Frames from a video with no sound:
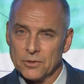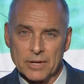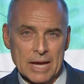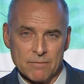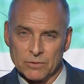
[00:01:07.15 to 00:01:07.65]
your
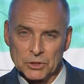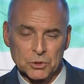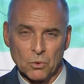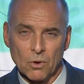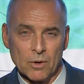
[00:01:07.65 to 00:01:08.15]
game for
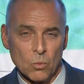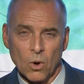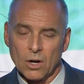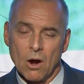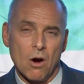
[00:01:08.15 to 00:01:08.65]
sure and
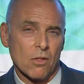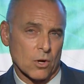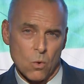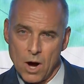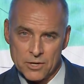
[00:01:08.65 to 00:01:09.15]
work all
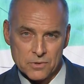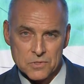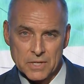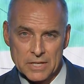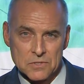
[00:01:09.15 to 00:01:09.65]
the
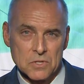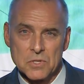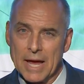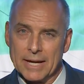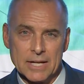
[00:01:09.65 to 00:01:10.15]
quadrants against
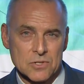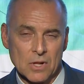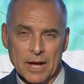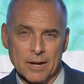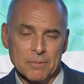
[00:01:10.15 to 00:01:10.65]
this Yankees
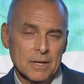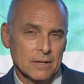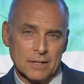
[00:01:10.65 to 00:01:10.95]
lineup.